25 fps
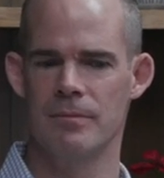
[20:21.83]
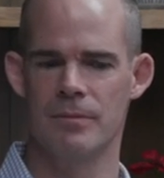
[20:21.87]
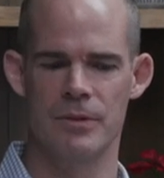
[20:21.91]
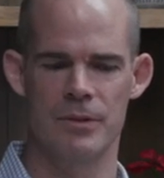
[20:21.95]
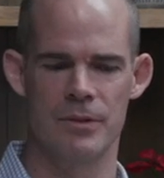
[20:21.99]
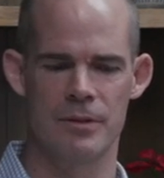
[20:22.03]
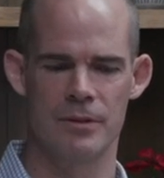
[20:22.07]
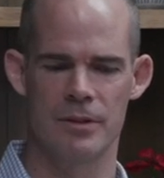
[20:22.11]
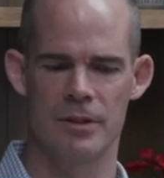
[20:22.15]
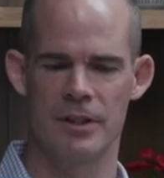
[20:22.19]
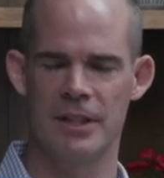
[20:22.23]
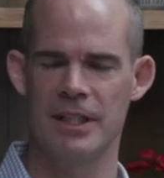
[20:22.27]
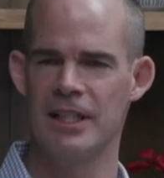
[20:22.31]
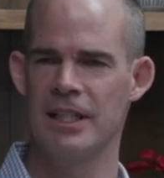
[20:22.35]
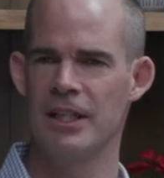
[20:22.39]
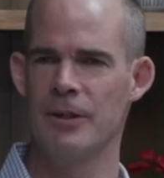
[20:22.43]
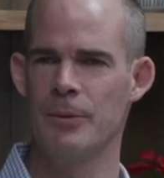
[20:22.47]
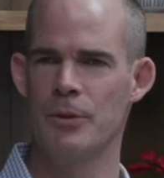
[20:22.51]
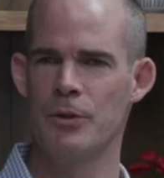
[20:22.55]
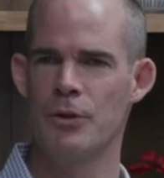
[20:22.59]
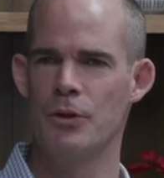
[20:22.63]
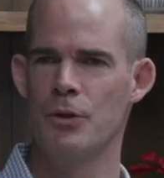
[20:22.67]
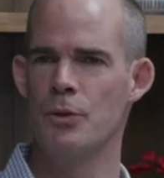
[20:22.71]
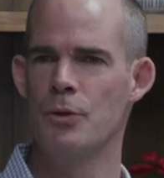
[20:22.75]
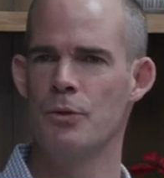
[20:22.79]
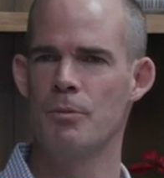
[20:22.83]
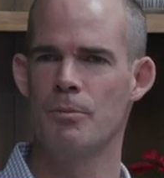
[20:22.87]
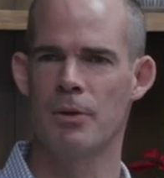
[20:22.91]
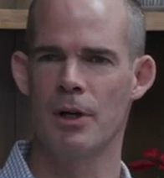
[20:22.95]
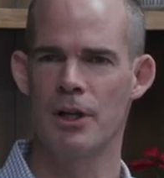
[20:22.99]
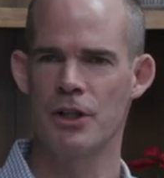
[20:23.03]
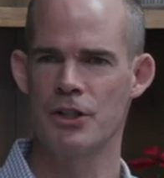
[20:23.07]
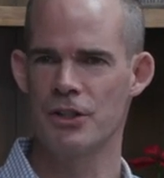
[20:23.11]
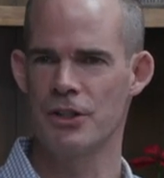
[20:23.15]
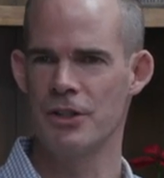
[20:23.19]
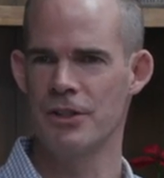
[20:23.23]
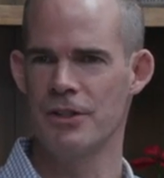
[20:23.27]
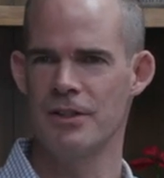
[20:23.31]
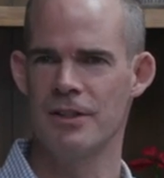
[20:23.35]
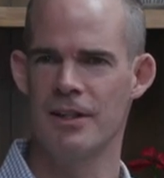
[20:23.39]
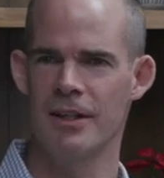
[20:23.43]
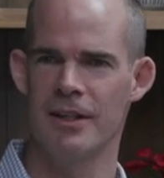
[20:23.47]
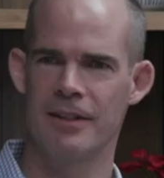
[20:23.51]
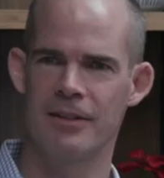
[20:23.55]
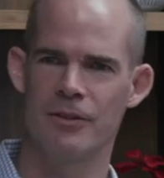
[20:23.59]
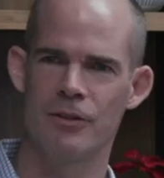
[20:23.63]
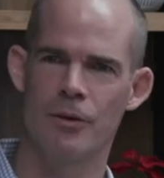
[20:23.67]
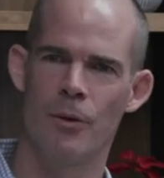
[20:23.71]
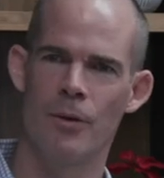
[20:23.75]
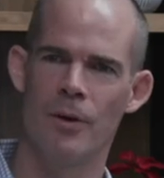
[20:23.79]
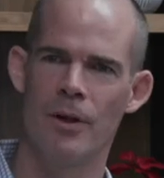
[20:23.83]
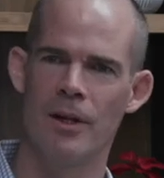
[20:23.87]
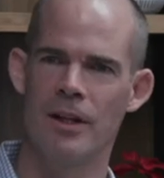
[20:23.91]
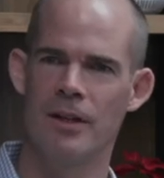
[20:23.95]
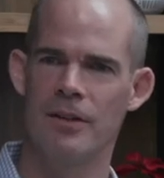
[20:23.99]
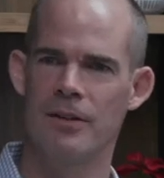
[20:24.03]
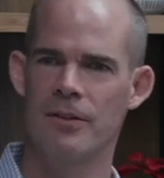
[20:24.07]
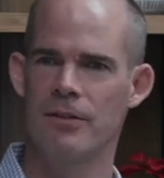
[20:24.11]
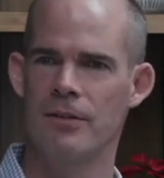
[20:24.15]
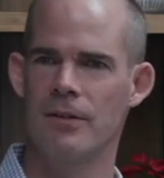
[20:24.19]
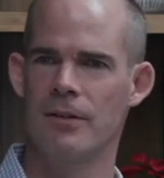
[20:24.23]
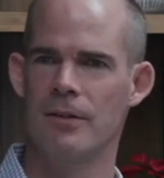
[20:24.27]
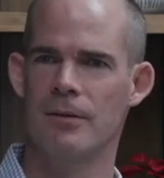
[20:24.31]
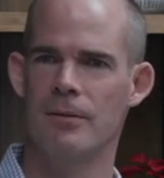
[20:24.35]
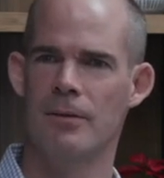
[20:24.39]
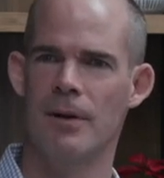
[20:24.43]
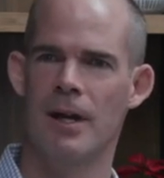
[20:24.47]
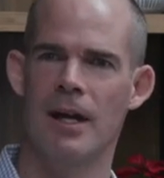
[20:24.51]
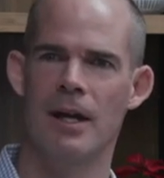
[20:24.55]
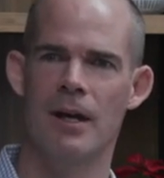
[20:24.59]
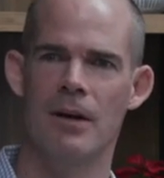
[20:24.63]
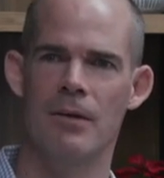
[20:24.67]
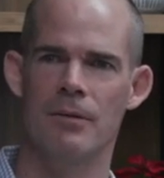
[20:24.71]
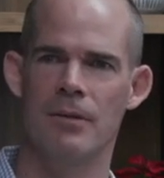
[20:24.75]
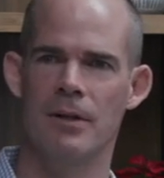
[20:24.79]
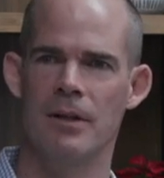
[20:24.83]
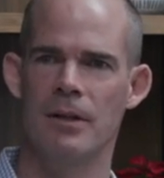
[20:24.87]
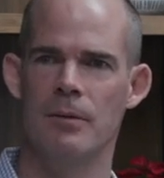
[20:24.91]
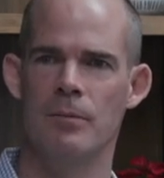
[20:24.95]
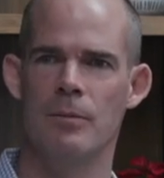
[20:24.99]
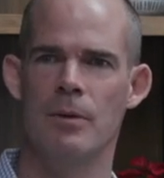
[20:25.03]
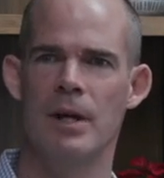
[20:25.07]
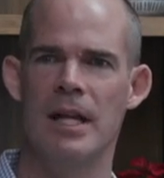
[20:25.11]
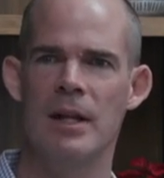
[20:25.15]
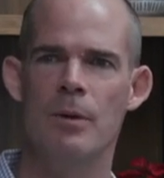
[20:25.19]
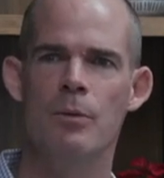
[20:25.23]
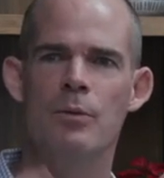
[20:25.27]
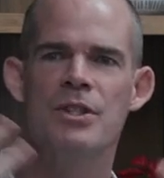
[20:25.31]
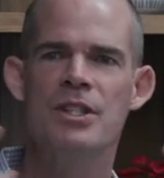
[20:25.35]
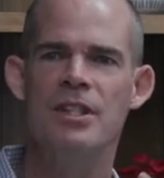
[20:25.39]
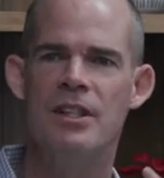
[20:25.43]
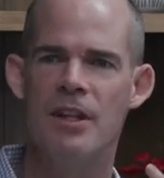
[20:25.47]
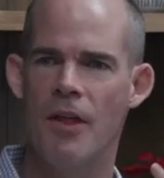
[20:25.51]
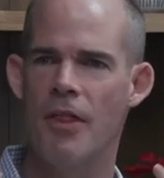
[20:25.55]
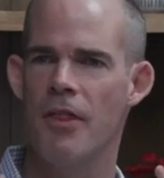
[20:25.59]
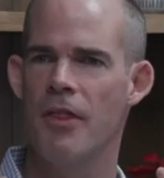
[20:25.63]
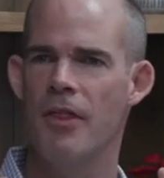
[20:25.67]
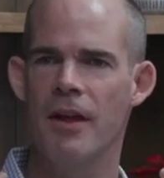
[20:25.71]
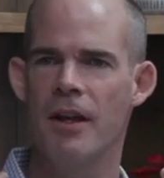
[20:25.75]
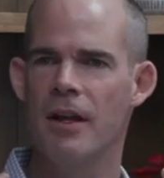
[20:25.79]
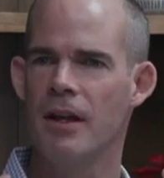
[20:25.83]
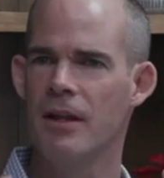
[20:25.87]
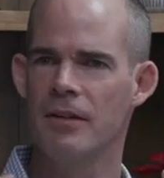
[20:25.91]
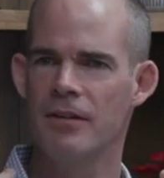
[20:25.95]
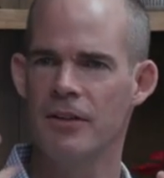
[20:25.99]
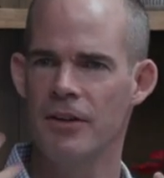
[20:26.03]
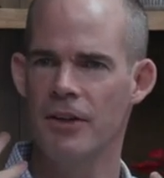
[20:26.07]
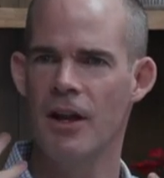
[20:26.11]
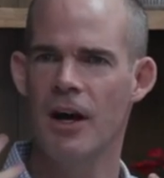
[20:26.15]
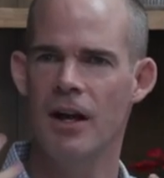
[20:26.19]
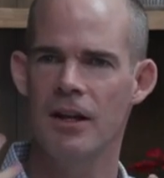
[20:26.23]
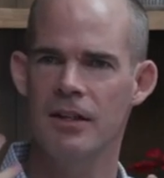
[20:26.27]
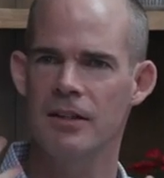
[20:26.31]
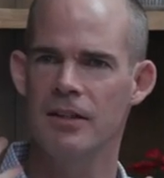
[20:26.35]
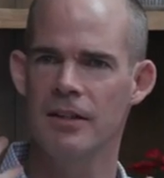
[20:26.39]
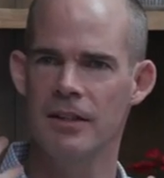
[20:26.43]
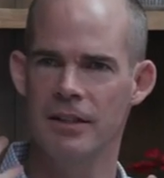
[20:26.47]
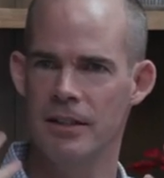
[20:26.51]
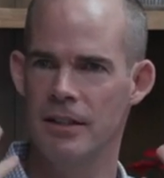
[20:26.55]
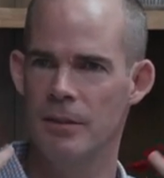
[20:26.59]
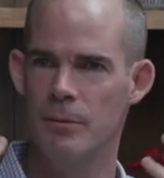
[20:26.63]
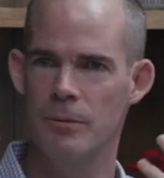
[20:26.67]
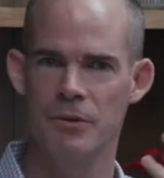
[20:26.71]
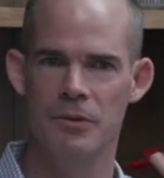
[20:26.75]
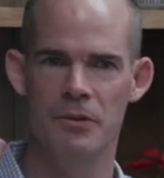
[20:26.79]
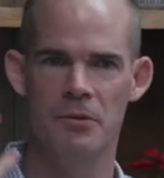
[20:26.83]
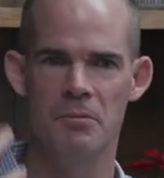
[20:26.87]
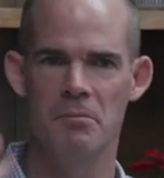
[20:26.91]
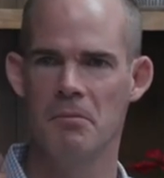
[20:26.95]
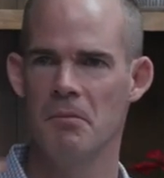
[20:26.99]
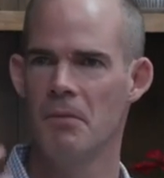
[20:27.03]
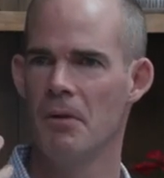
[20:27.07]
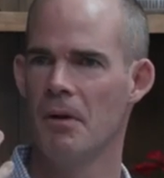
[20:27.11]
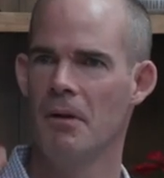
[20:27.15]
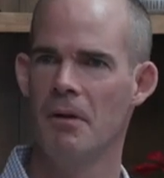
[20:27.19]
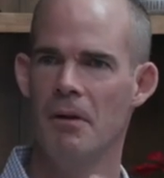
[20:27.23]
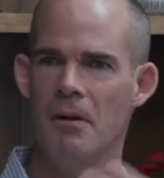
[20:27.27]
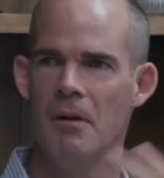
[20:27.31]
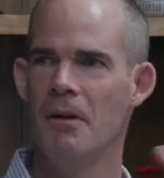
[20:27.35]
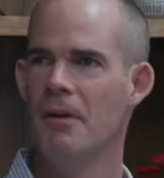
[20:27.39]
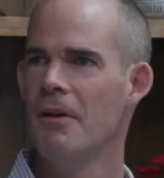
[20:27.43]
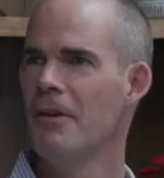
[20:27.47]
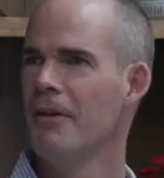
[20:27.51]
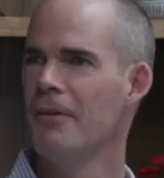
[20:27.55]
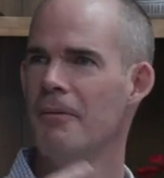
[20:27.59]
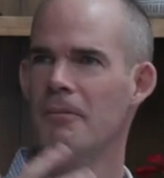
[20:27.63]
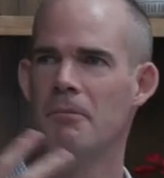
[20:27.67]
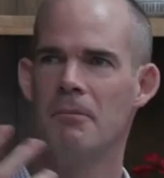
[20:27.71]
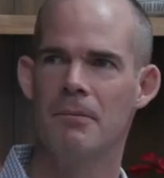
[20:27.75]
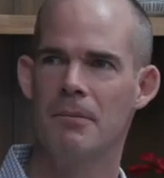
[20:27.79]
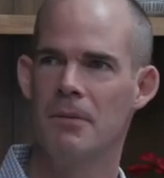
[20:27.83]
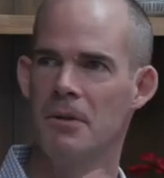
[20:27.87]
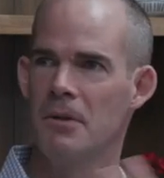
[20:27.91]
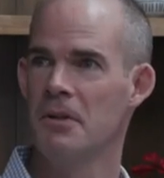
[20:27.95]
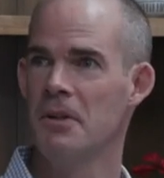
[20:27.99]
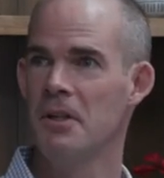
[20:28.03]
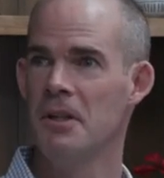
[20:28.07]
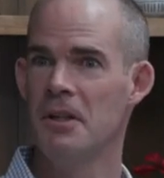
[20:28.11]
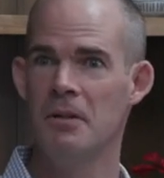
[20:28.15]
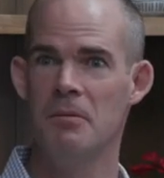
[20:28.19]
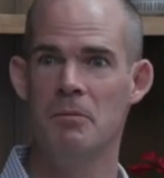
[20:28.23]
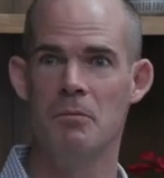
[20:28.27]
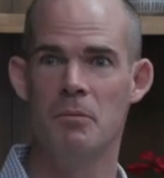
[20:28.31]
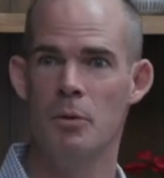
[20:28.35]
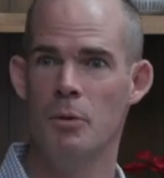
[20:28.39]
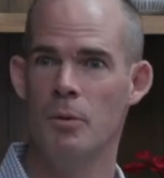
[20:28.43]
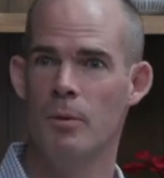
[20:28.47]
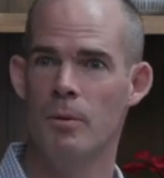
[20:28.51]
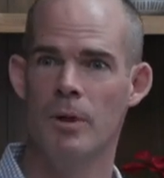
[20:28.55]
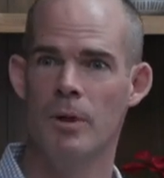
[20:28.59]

just cleaning with toothbrushes, like toilets and around, and it wasn't a thing to not clean. It was clean, do